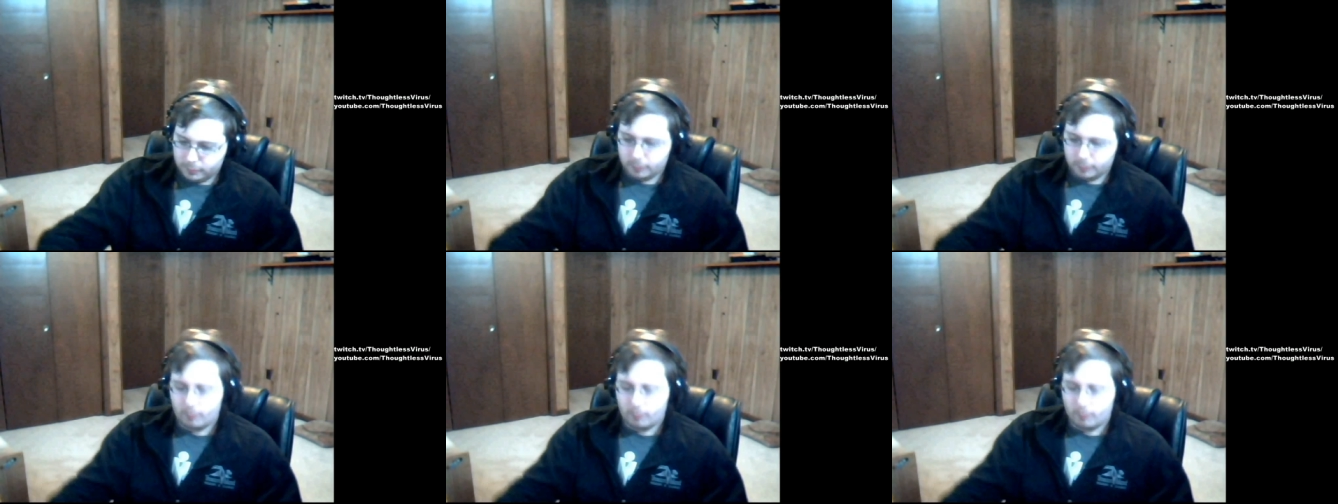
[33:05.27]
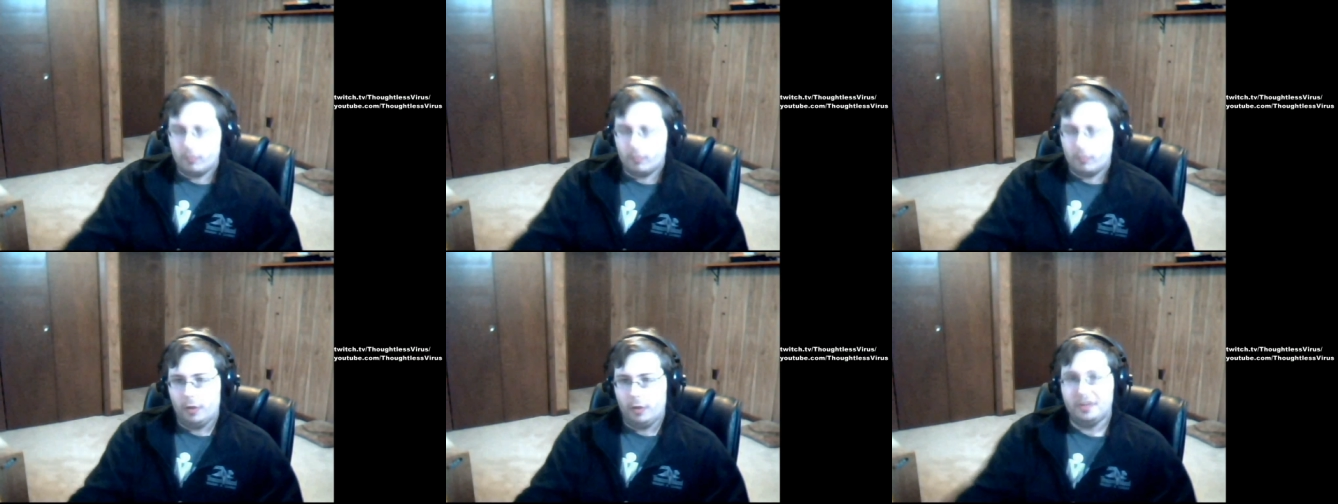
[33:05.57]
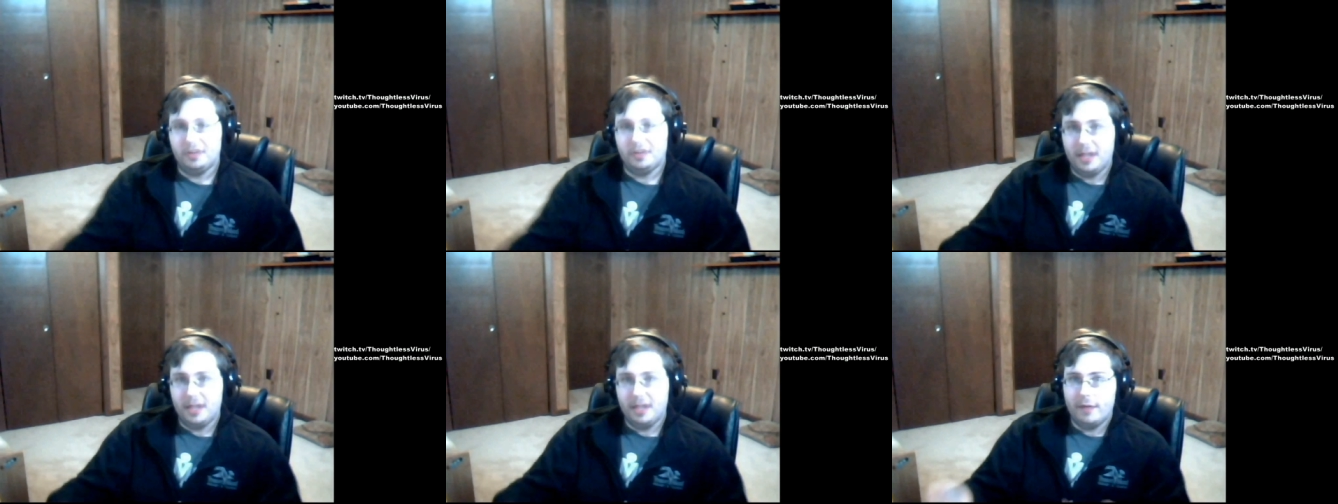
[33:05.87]
Their
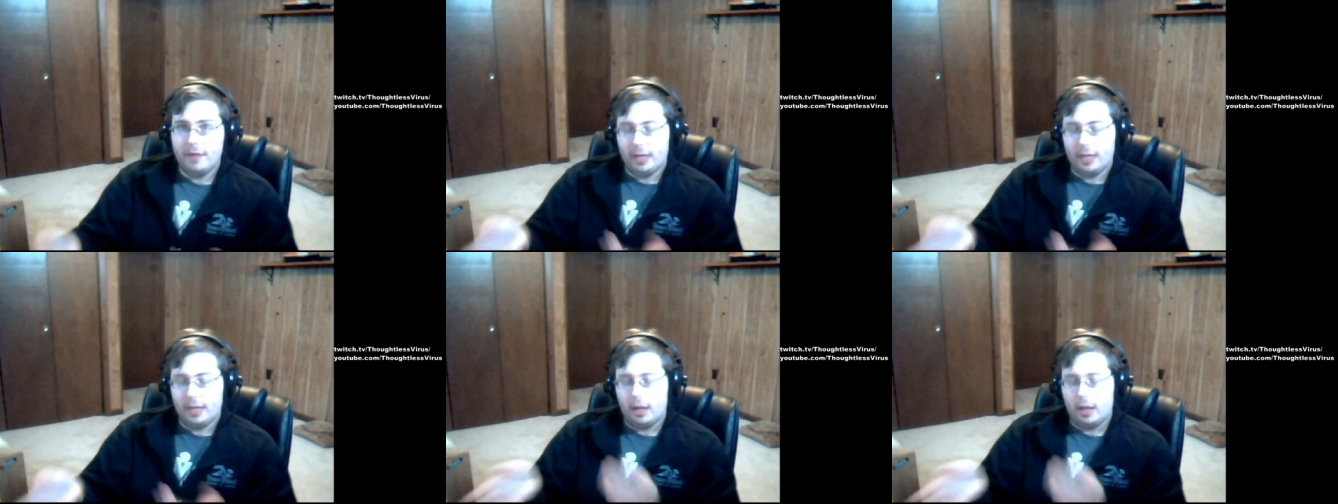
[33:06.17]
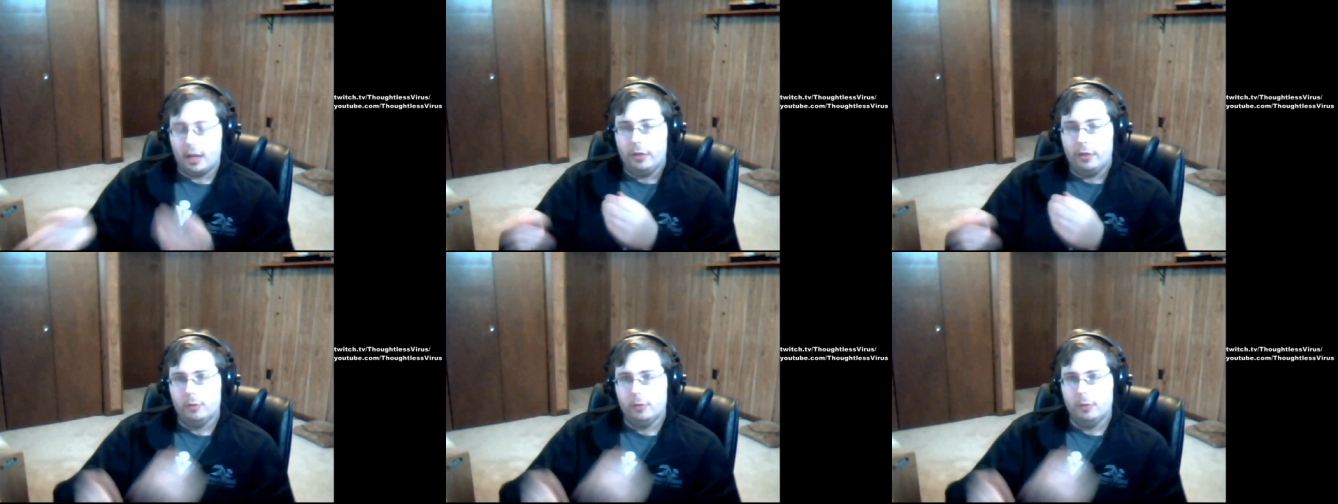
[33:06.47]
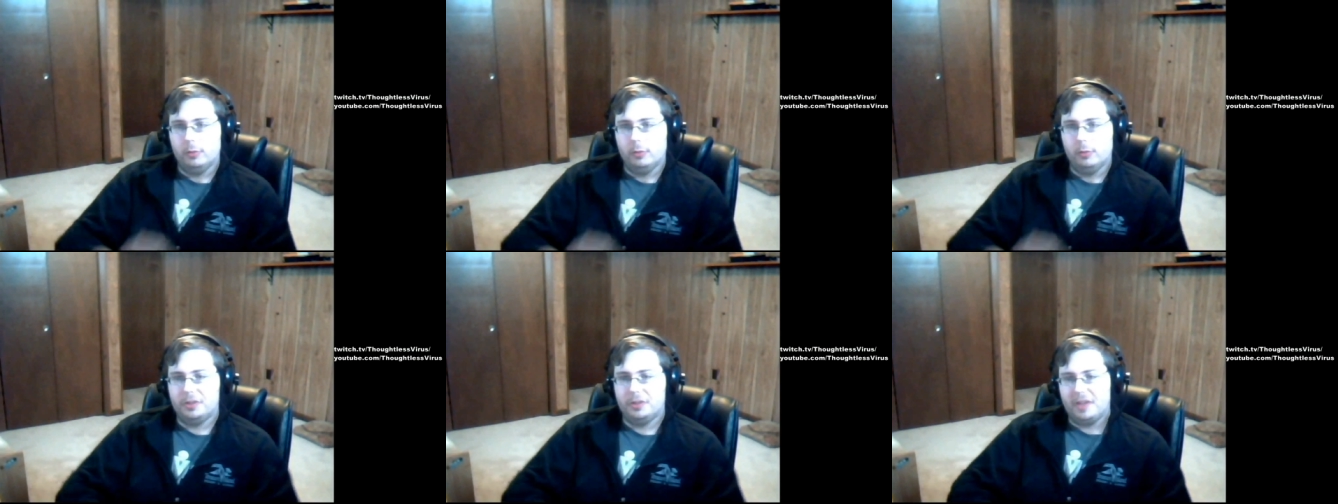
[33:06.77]
significant other,
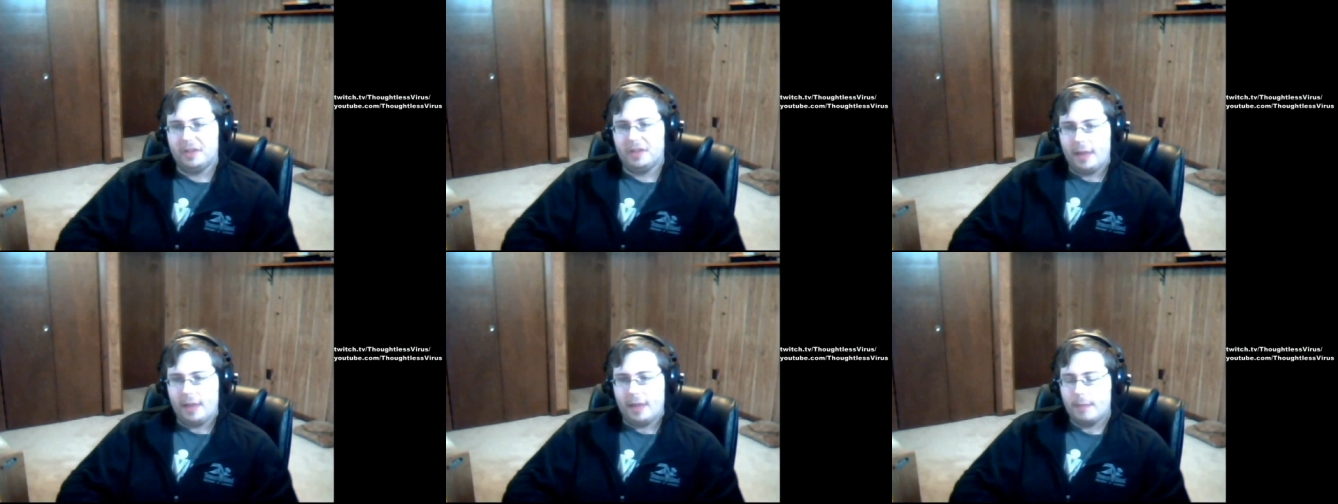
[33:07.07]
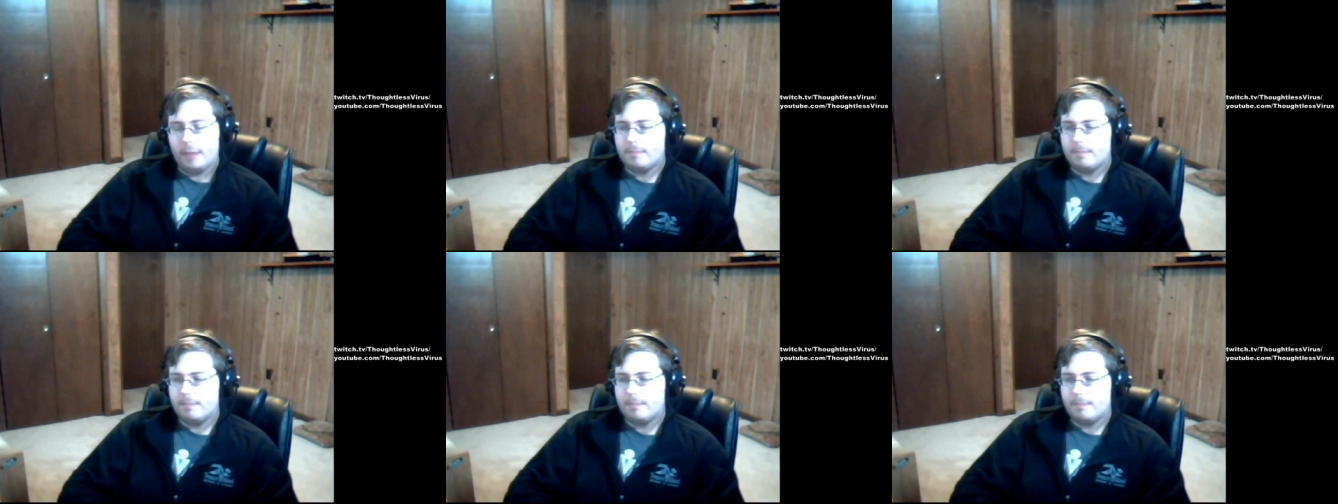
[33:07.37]
we'll just say that.